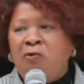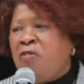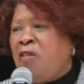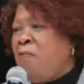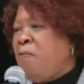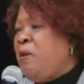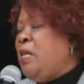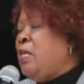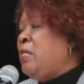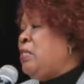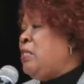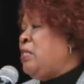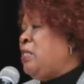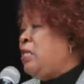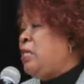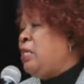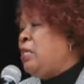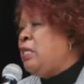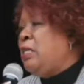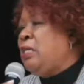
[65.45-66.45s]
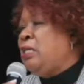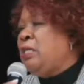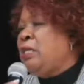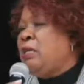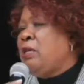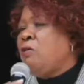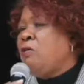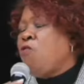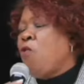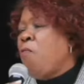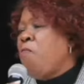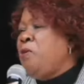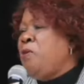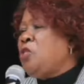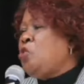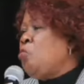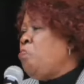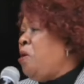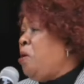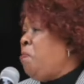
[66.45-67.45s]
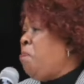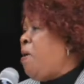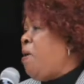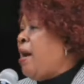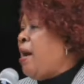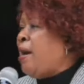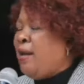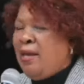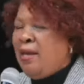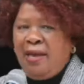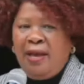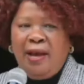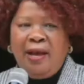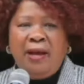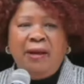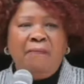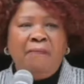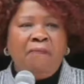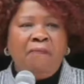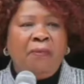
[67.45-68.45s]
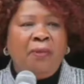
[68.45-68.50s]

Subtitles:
of the ministry for me to be back here.